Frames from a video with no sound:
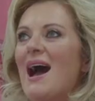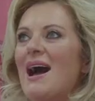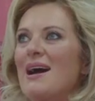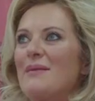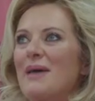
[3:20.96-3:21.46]

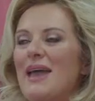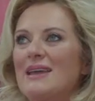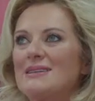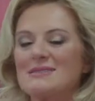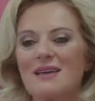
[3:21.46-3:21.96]

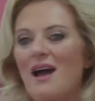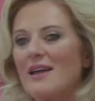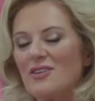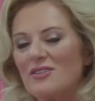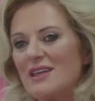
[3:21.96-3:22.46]
And
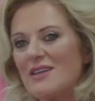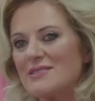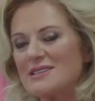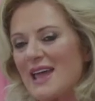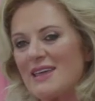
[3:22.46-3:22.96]
I don't
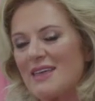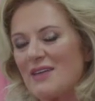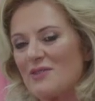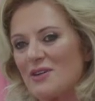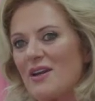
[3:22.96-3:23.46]
ever take
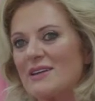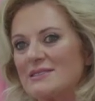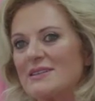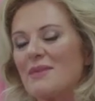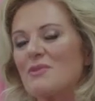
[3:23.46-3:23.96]
that for
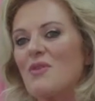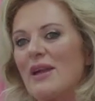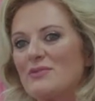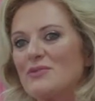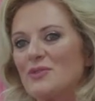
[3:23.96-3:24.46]
granted. I'm
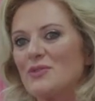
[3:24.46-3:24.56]
grateful